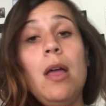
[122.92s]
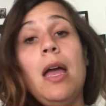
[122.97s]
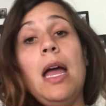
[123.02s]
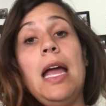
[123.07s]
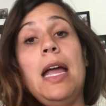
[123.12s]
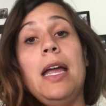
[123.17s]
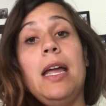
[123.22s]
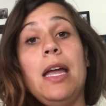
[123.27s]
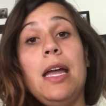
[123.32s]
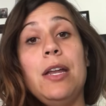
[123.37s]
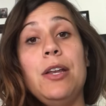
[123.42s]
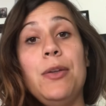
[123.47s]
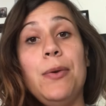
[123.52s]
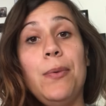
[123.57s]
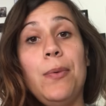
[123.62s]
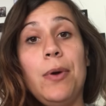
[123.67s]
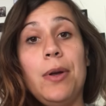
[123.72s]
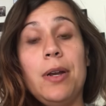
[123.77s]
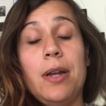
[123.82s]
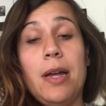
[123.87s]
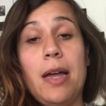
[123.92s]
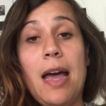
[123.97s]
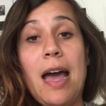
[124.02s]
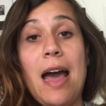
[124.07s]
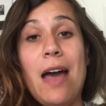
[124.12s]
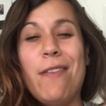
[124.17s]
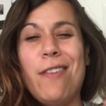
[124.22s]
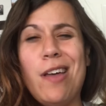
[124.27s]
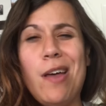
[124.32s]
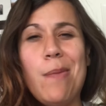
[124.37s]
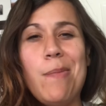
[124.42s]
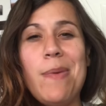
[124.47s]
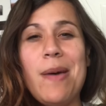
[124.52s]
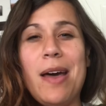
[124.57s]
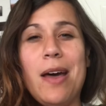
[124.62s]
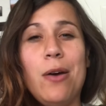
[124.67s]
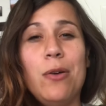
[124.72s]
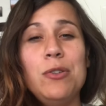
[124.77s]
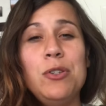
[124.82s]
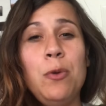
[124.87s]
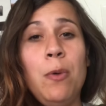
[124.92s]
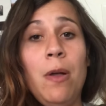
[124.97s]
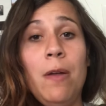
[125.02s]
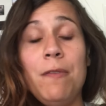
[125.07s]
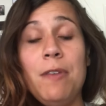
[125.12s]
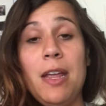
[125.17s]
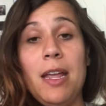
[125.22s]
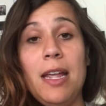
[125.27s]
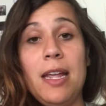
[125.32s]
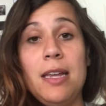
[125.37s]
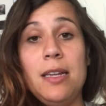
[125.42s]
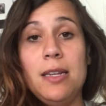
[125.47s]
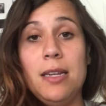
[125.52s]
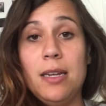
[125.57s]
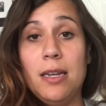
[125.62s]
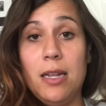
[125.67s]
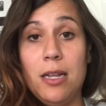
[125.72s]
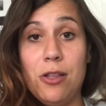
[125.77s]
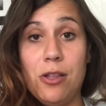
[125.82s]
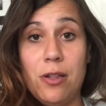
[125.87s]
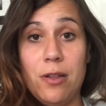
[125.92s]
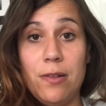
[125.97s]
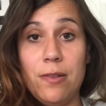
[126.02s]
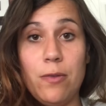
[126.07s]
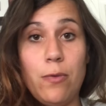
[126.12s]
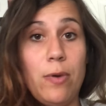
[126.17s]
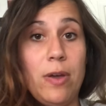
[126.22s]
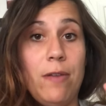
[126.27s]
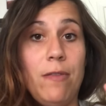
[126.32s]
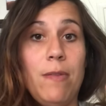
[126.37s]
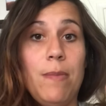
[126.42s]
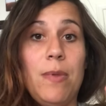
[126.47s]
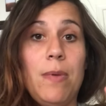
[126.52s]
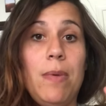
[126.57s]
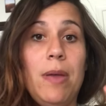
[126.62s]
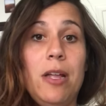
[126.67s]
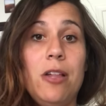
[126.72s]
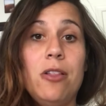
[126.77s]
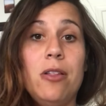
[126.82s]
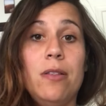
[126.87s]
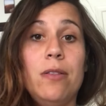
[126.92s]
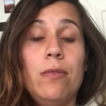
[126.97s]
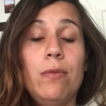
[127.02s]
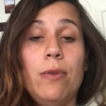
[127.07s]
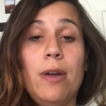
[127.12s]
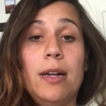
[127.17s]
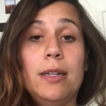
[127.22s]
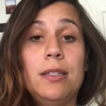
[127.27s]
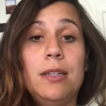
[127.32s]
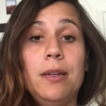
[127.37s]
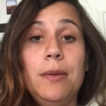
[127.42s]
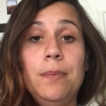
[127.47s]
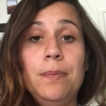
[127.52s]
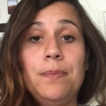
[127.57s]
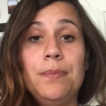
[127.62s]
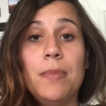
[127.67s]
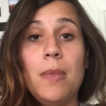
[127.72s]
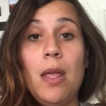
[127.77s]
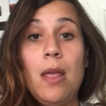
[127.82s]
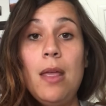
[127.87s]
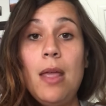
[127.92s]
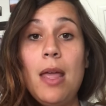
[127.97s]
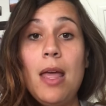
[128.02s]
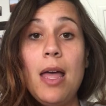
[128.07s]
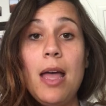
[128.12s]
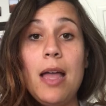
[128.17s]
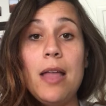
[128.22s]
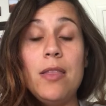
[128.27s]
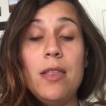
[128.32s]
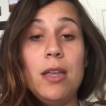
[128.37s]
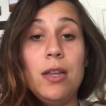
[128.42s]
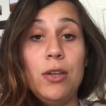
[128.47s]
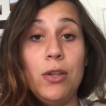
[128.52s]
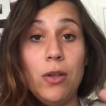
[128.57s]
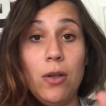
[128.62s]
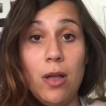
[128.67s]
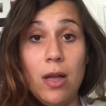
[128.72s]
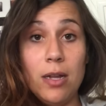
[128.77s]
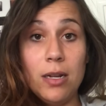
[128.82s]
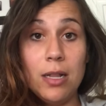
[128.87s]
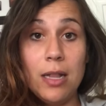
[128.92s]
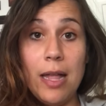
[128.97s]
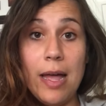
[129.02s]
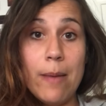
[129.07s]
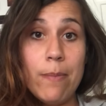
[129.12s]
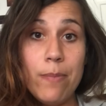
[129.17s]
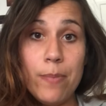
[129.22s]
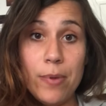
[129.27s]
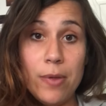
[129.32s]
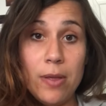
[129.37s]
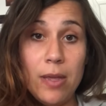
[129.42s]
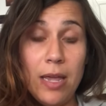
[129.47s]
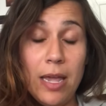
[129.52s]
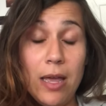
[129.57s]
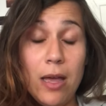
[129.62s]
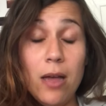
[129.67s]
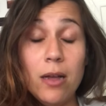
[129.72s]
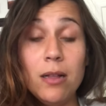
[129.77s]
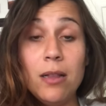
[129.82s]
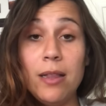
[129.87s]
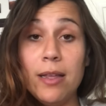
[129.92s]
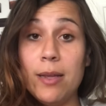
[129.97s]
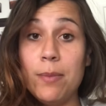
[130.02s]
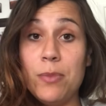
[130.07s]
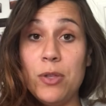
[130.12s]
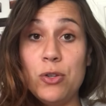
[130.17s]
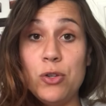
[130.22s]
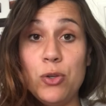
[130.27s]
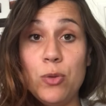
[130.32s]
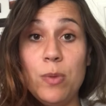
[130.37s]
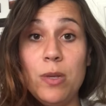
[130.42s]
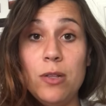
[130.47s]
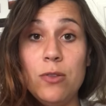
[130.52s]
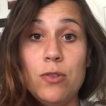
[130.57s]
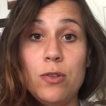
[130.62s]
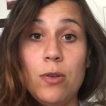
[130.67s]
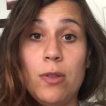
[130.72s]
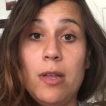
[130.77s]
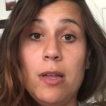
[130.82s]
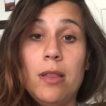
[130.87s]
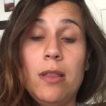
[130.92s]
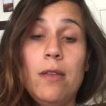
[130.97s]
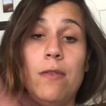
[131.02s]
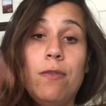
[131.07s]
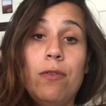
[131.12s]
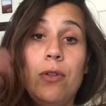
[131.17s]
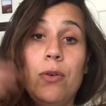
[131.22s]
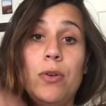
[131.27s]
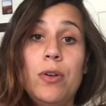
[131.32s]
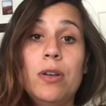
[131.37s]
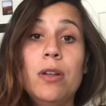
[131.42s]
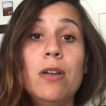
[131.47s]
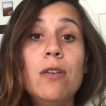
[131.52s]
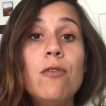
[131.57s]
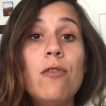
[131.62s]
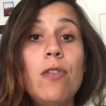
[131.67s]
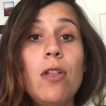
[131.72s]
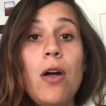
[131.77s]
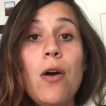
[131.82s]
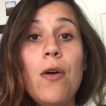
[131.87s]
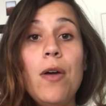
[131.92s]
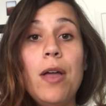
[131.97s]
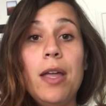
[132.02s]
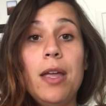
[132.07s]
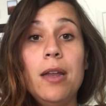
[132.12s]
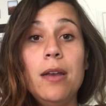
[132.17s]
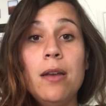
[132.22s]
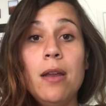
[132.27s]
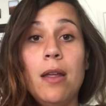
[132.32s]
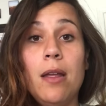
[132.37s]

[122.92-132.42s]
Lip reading: and you want to have it about 12 to 18 inches away from the patient's rectum. And then you'll unclamp the tubing so that the fluid can flow in.